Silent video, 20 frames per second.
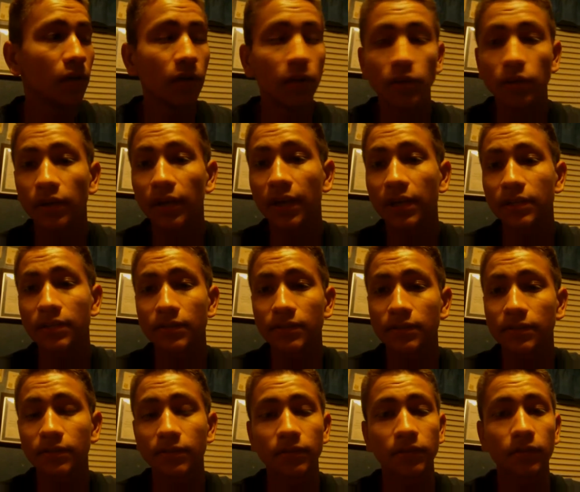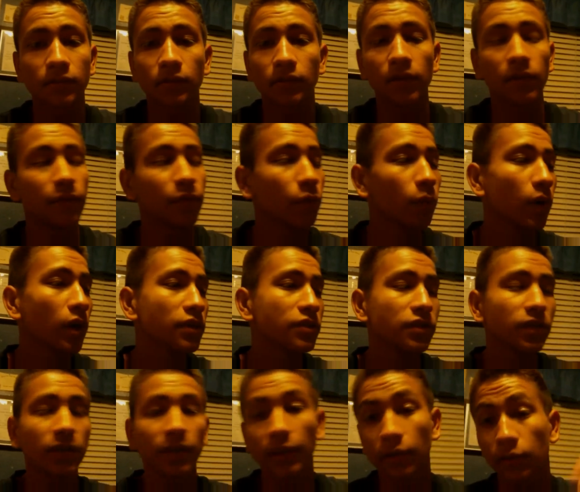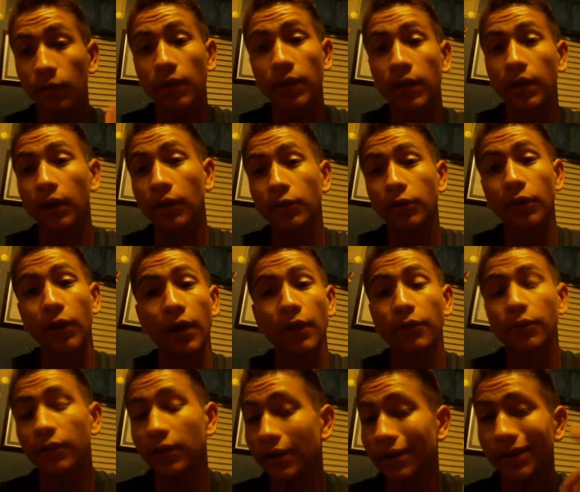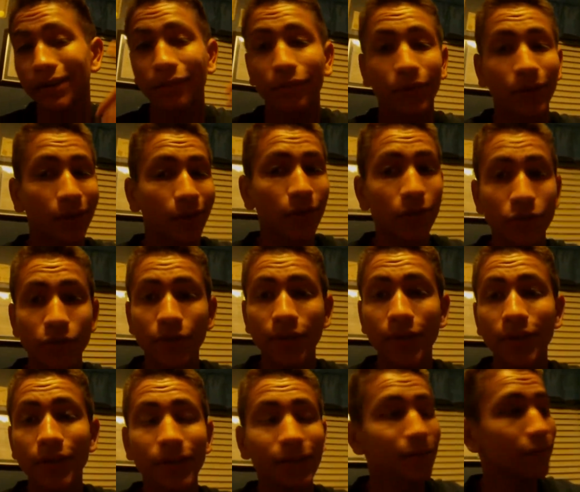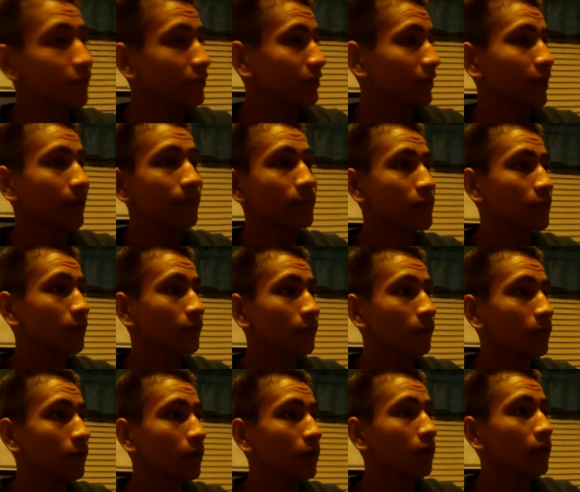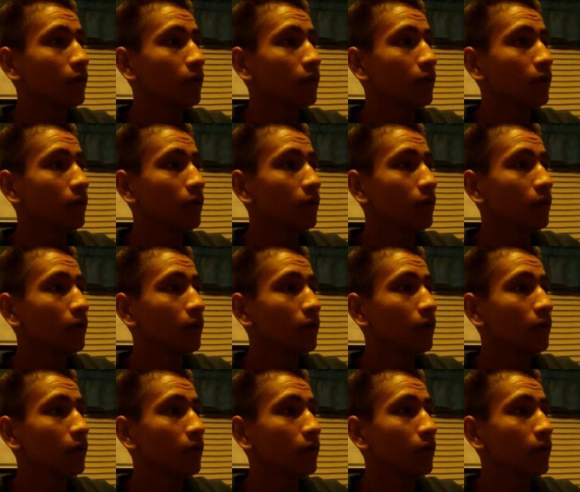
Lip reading: And you guys, if you're watching it like right now, you're either in a different country, different time zone,